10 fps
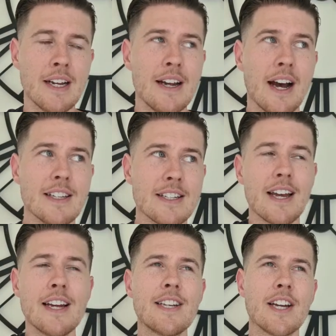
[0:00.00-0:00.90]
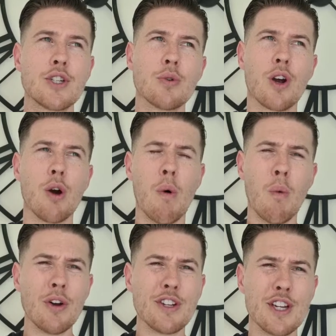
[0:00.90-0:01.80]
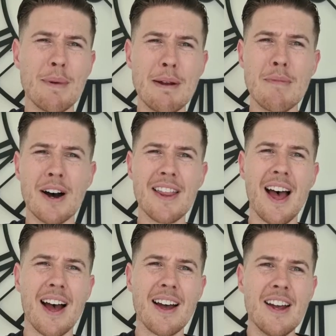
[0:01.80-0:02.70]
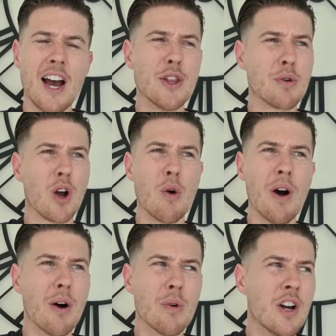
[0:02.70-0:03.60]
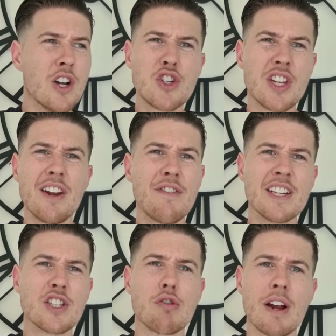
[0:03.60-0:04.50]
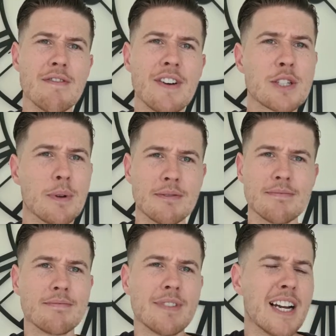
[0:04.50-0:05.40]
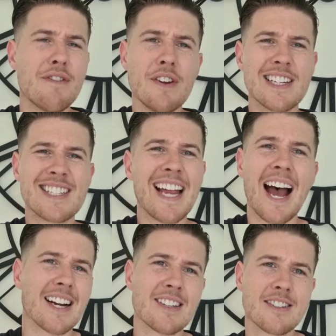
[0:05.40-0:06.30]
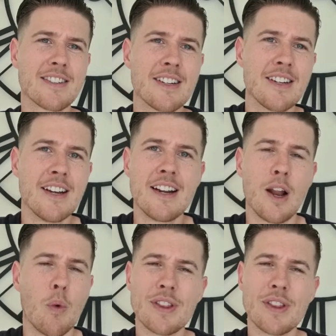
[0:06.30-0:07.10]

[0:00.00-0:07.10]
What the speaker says: And the estate agent will go, well, what do you mean by that? and they'll go, well, just anything that's a great investment, anything that stacks. Like, what